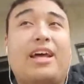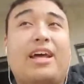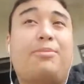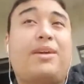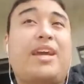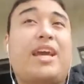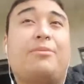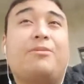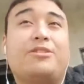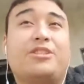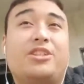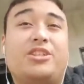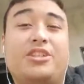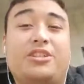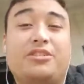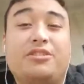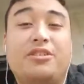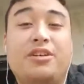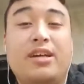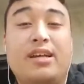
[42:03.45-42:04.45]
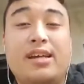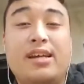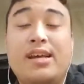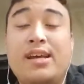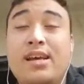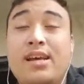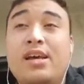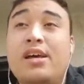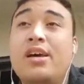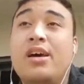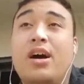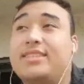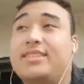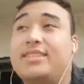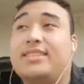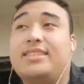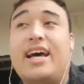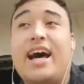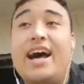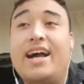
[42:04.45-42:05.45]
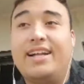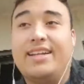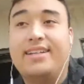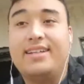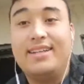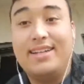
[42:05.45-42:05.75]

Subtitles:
and I'd be able to do on side.